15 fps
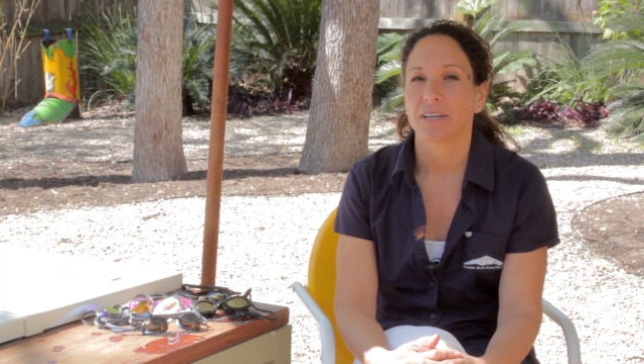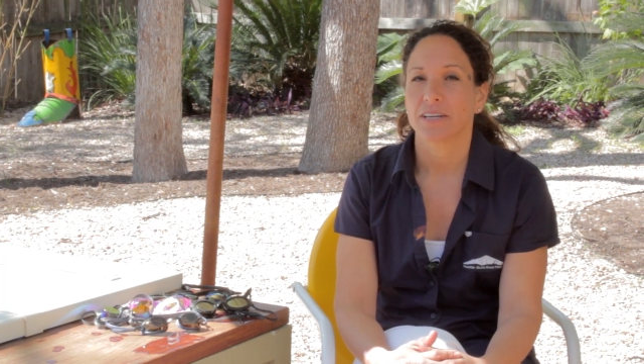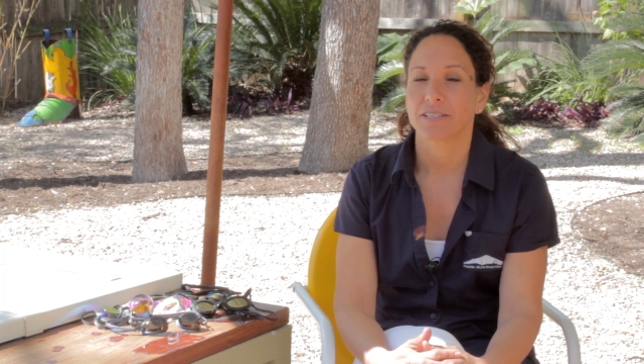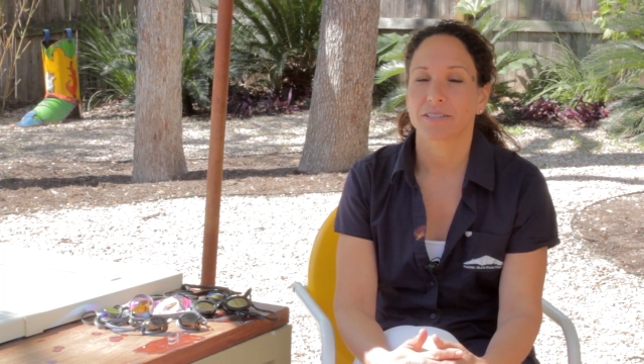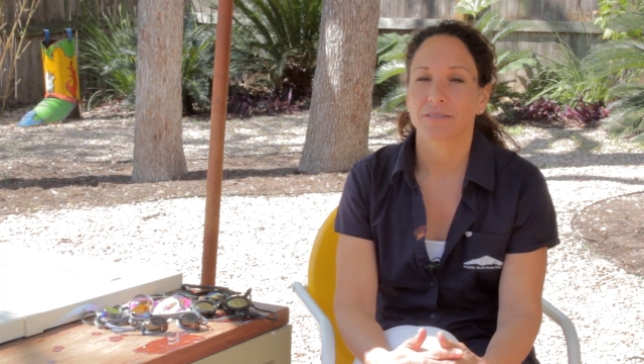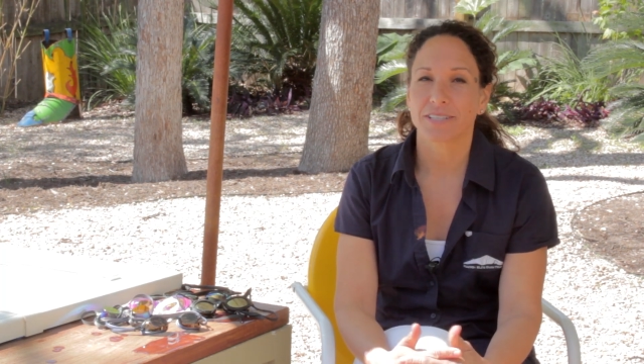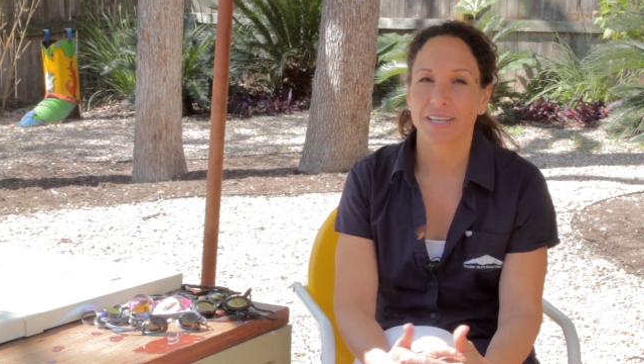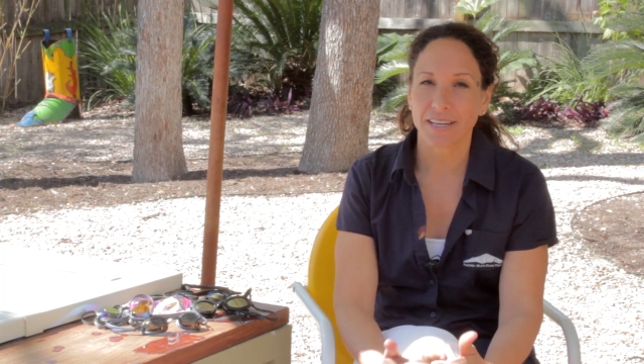
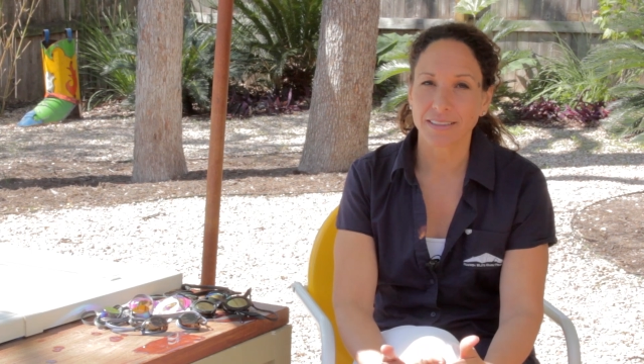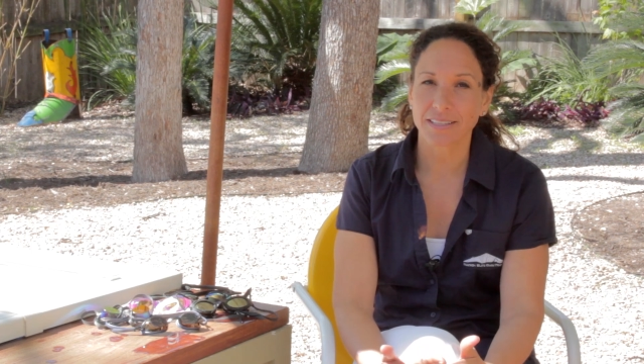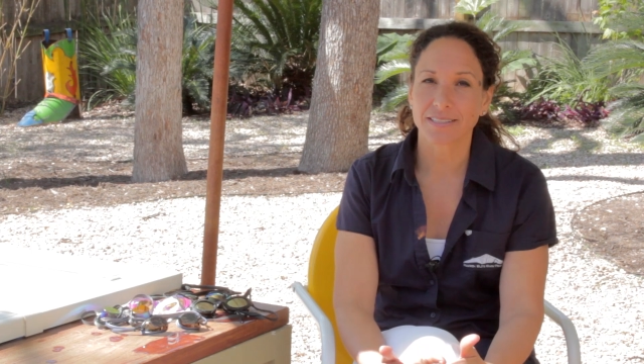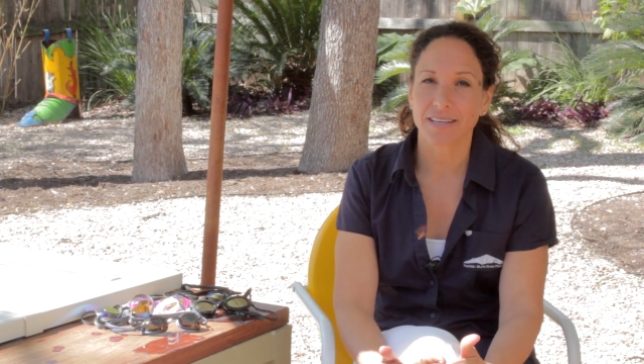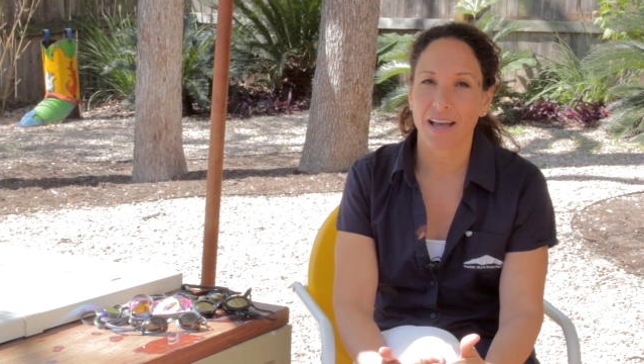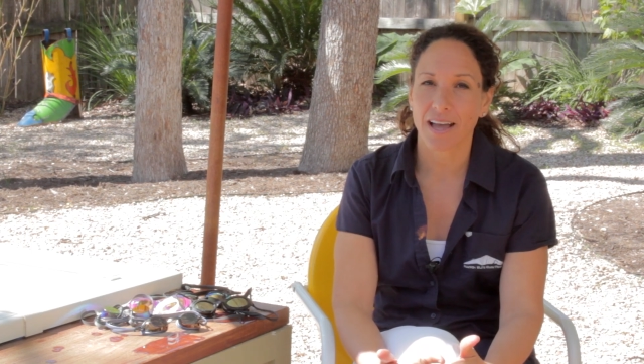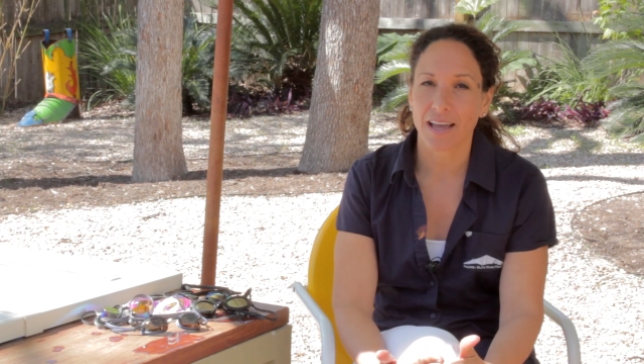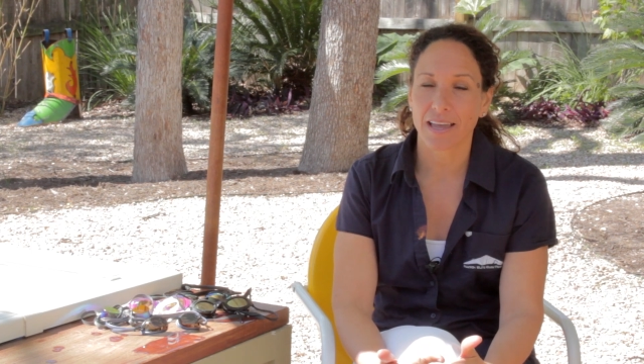So take the
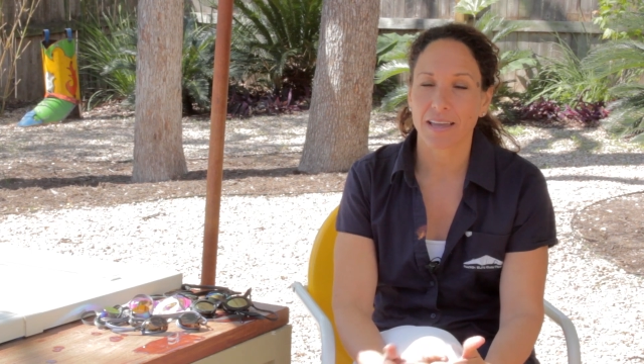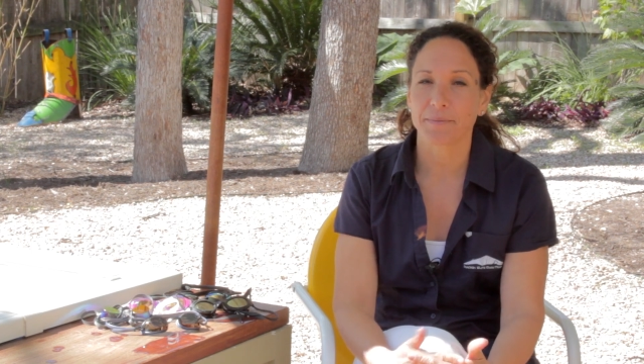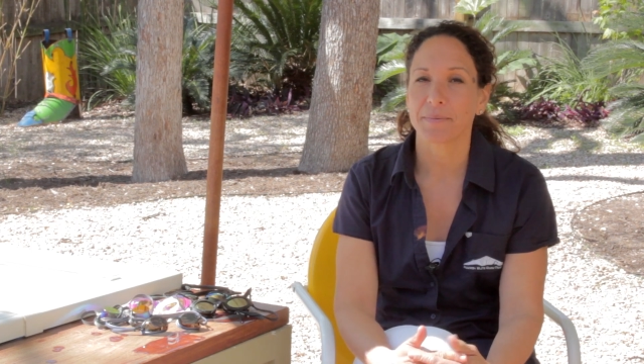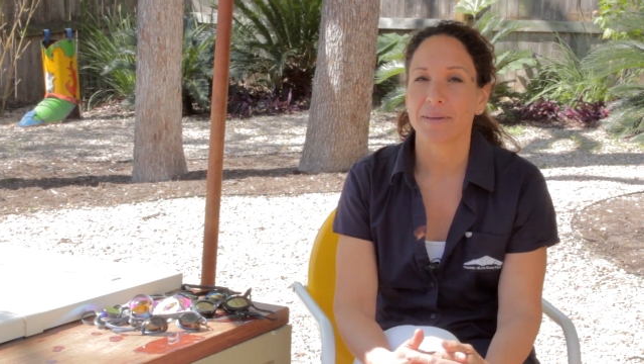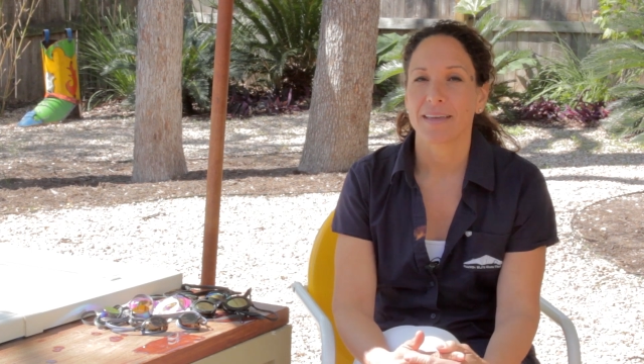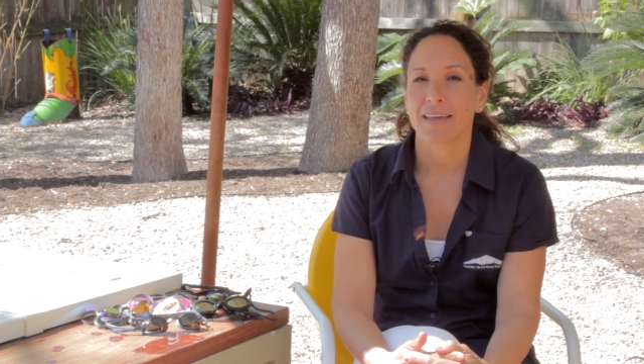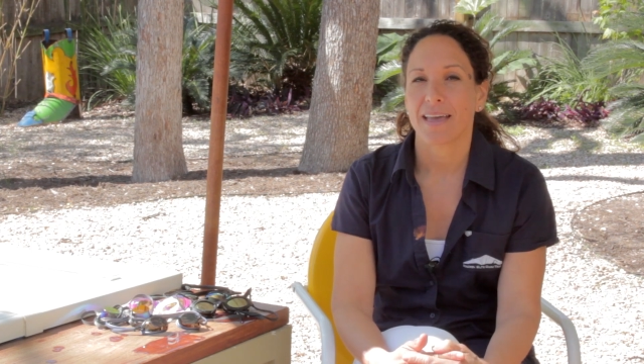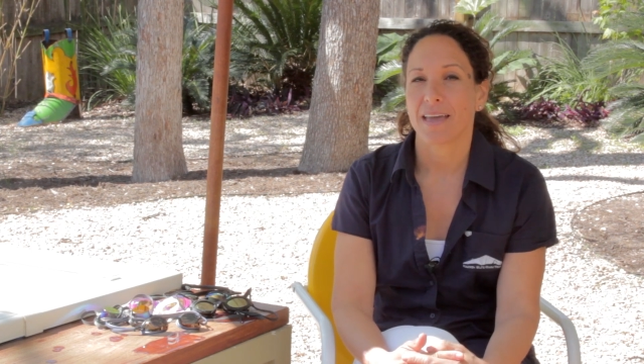time
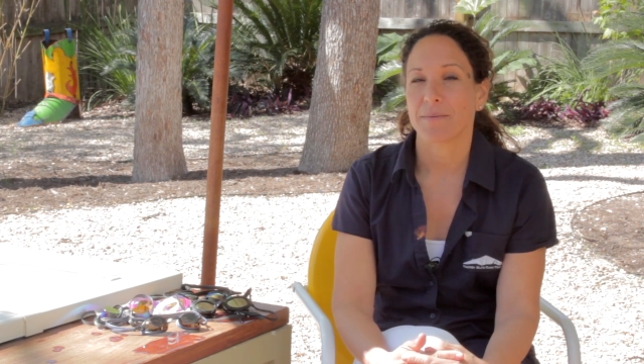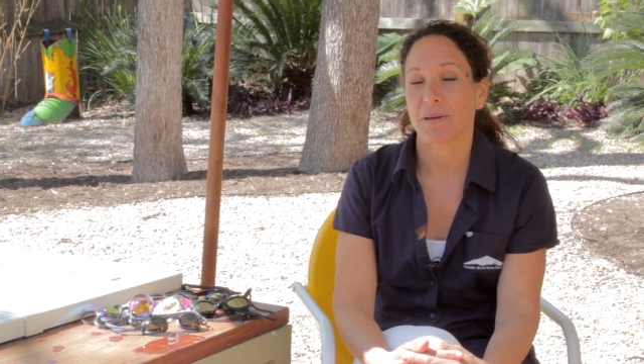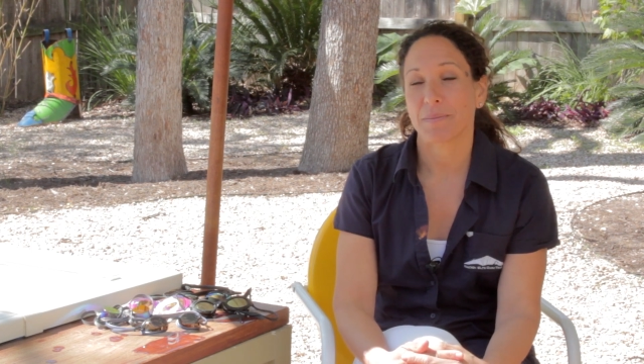and